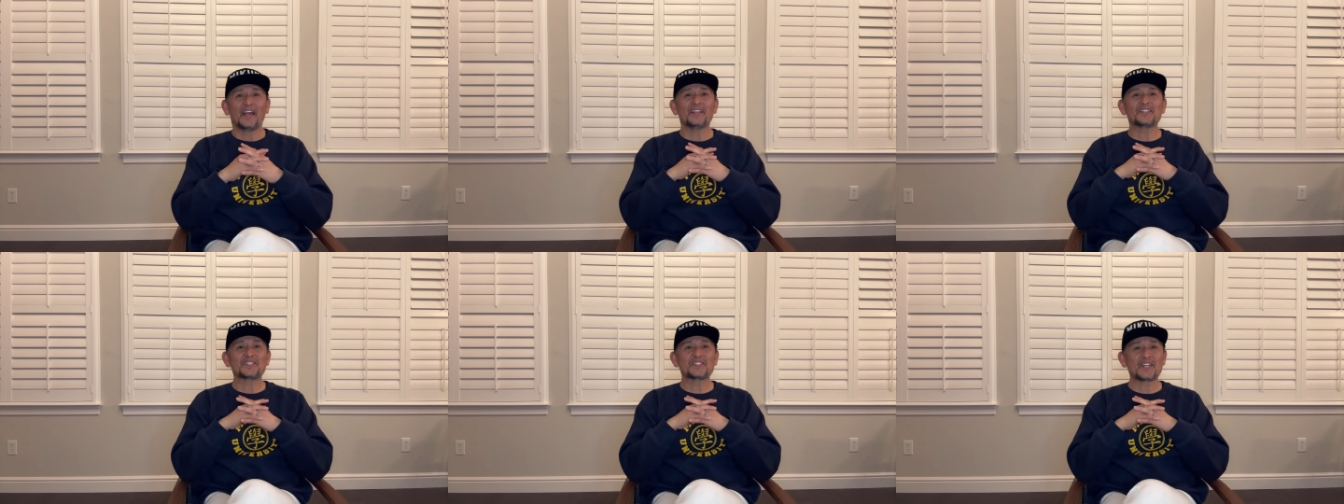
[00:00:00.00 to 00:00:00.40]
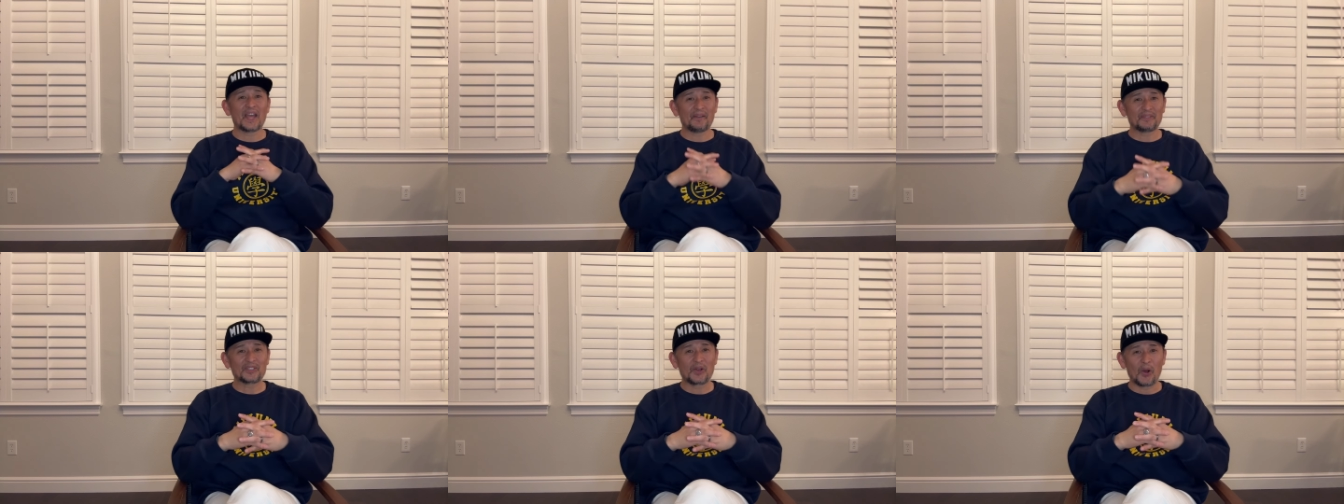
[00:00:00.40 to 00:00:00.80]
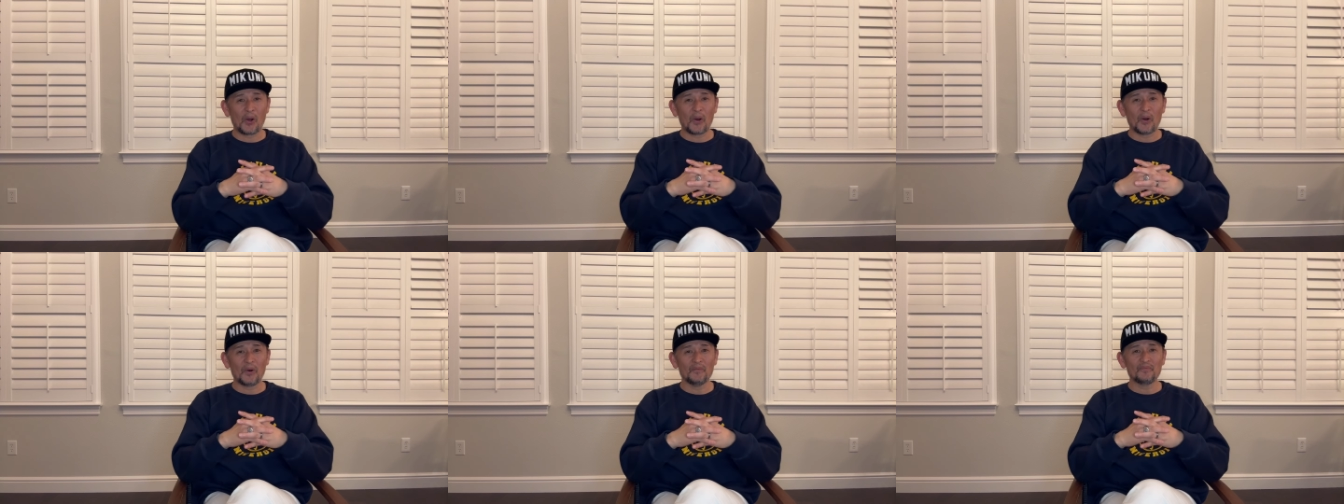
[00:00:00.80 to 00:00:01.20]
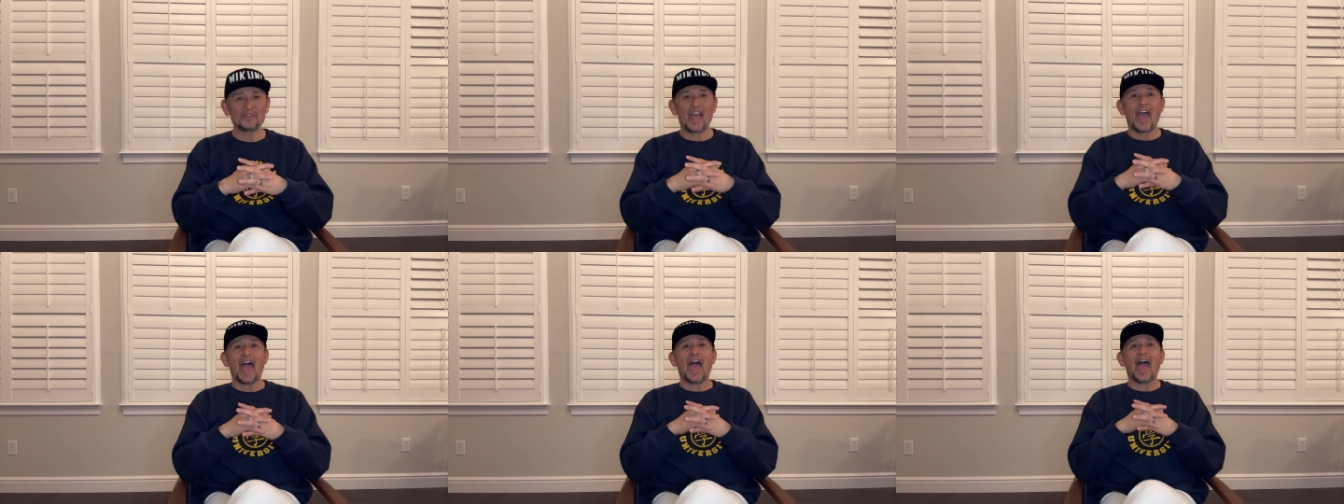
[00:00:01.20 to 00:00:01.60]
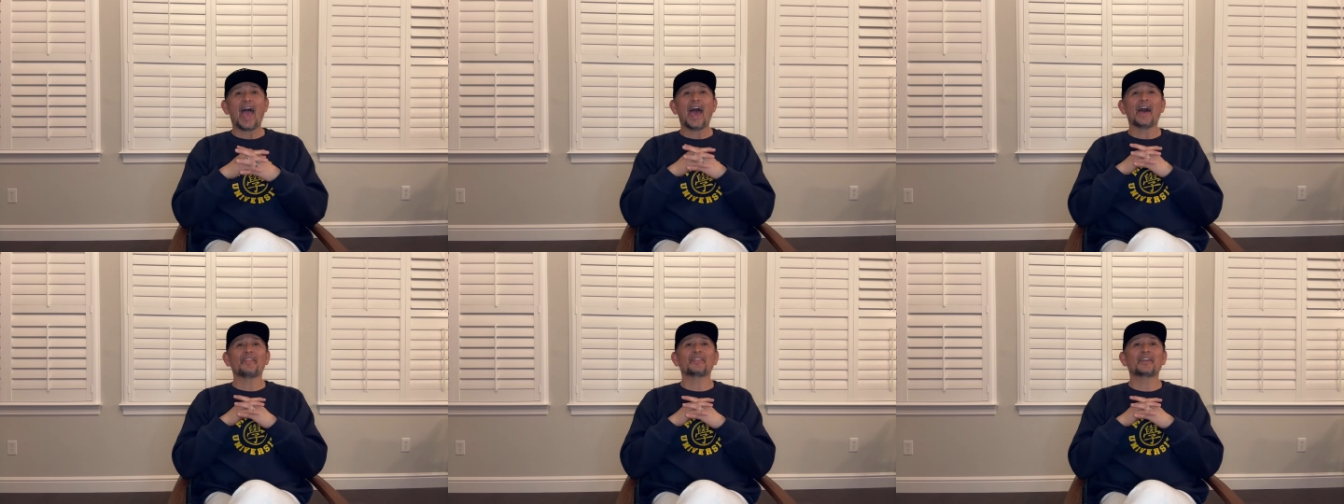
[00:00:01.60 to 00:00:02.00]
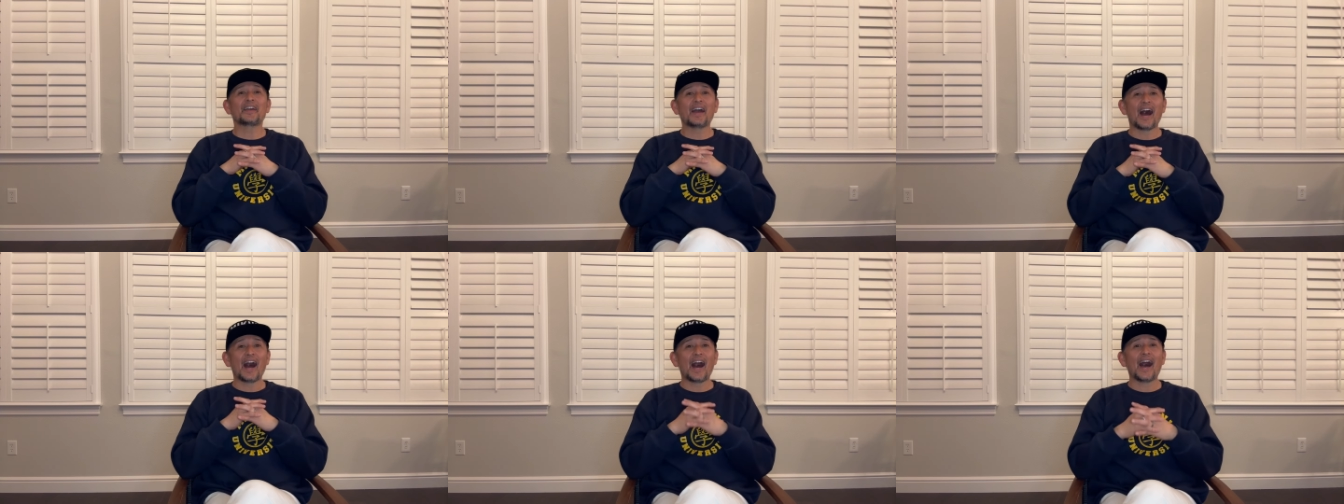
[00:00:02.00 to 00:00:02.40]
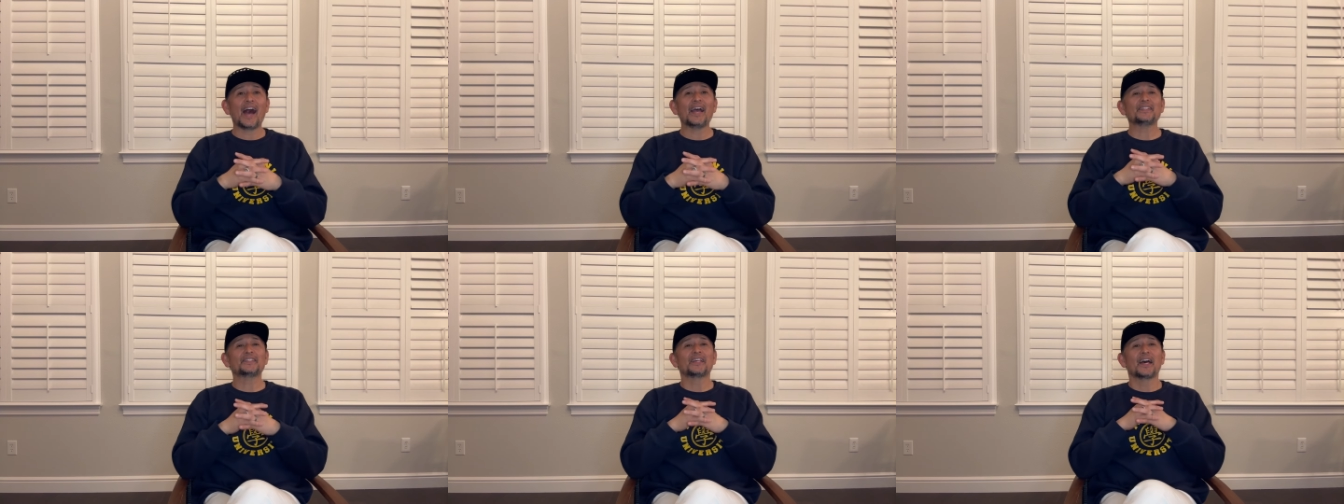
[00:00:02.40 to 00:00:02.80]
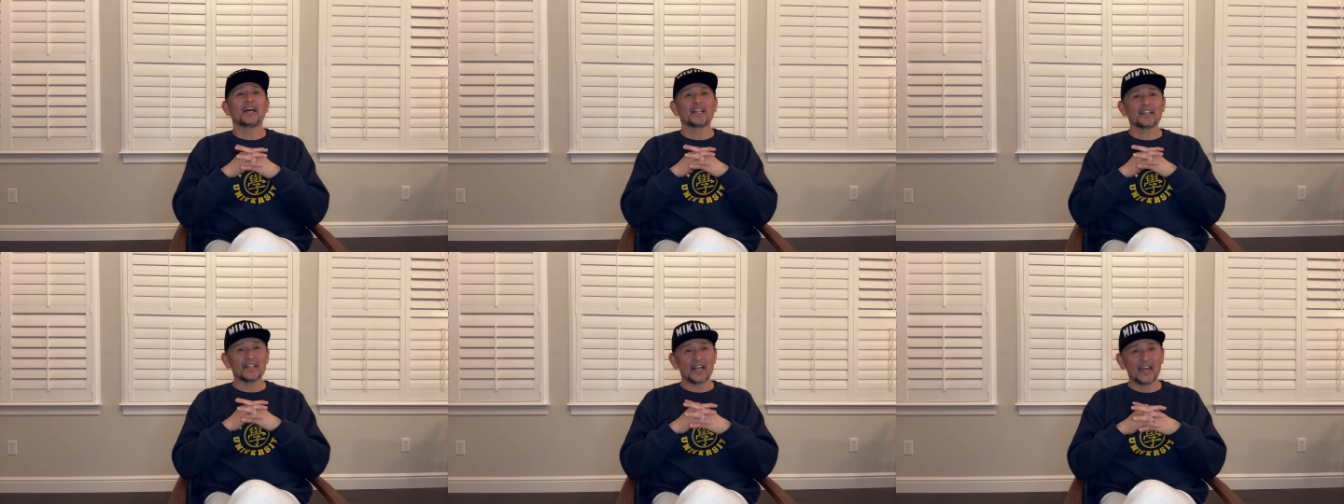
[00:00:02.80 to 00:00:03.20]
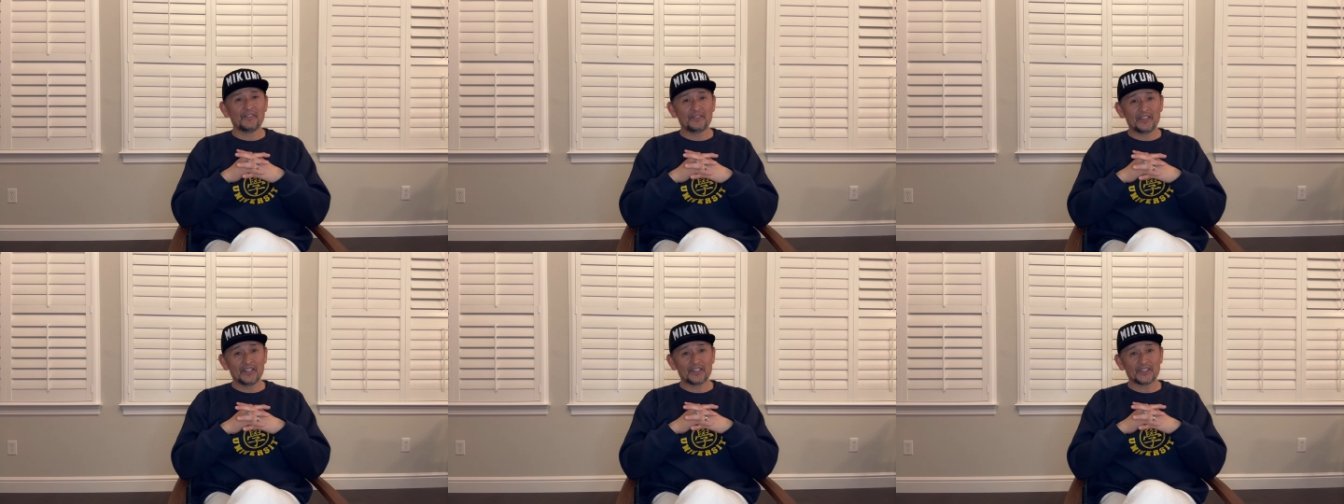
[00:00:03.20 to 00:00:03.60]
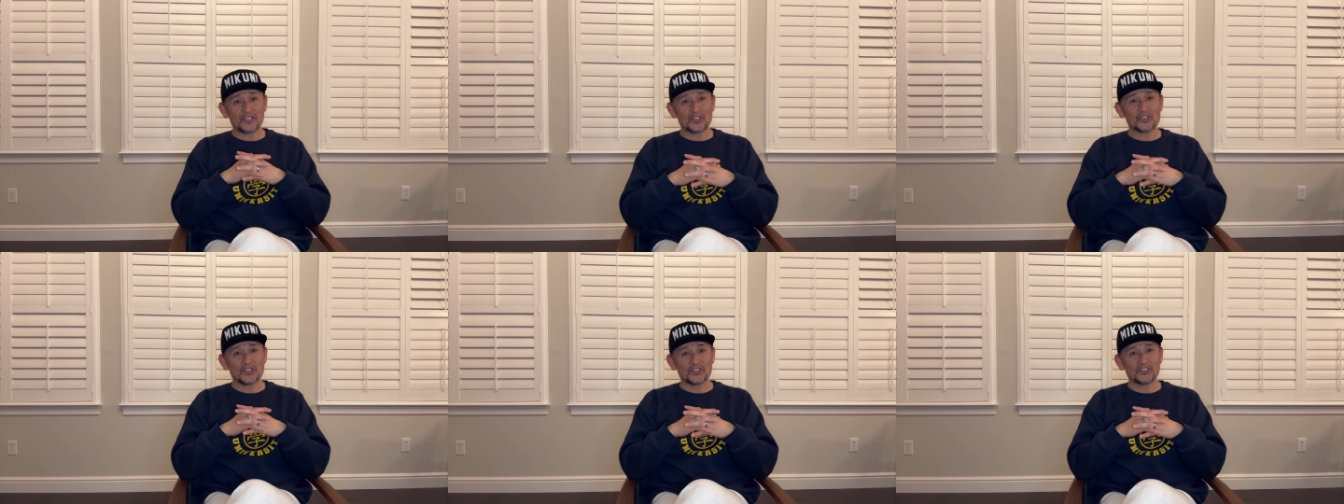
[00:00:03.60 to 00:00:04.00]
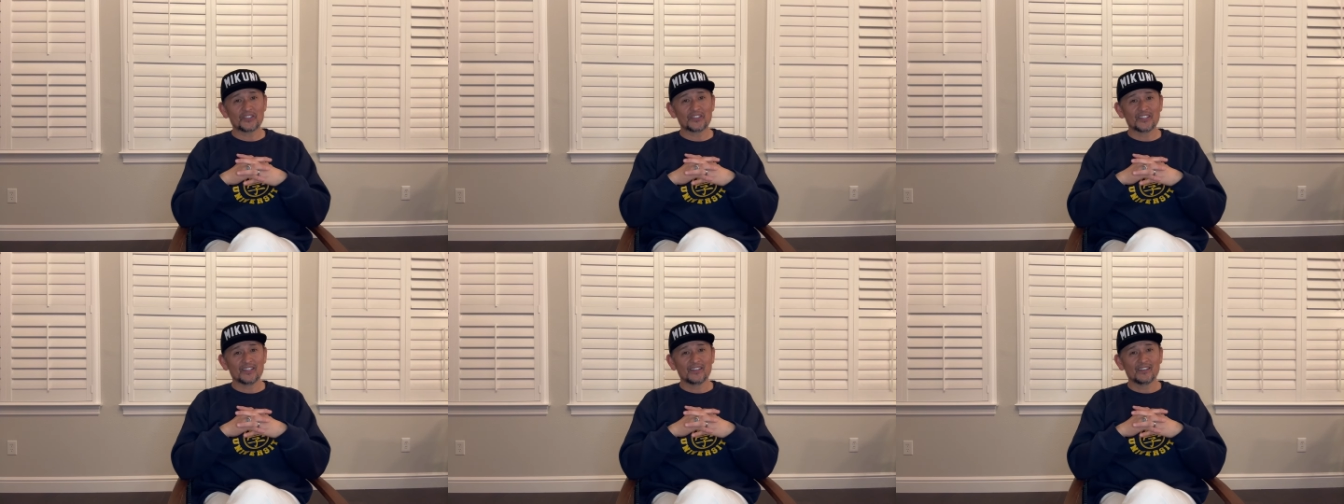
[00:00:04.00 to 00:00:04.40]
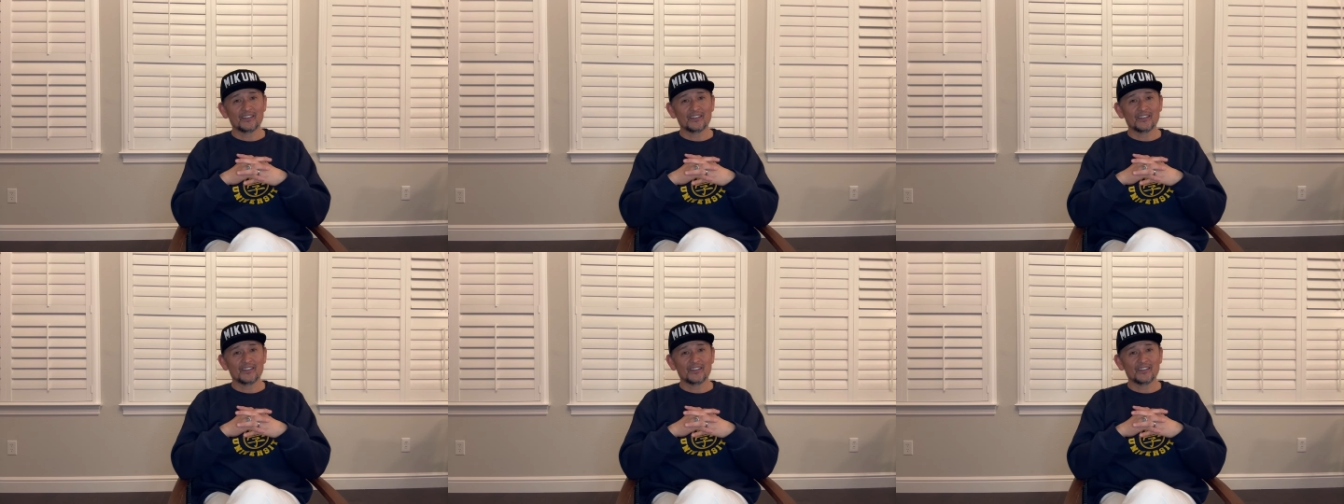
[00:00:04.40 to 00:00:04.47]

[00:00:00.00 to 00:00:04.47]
it shapes goal, and guides life decisions.